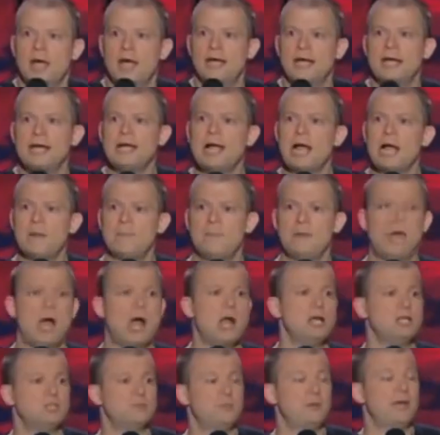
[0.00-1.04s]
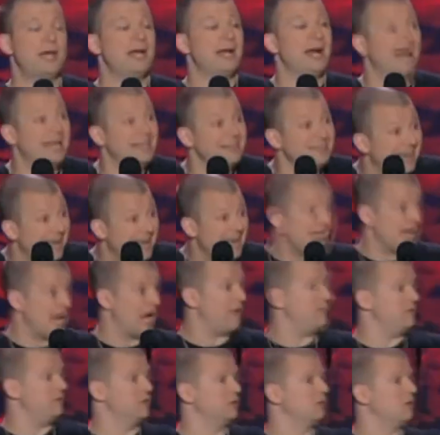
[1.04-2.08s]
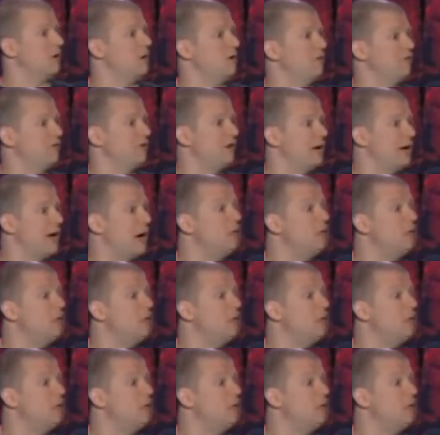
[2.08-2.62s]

And I gotta be honest, man, I like having a girlfriend.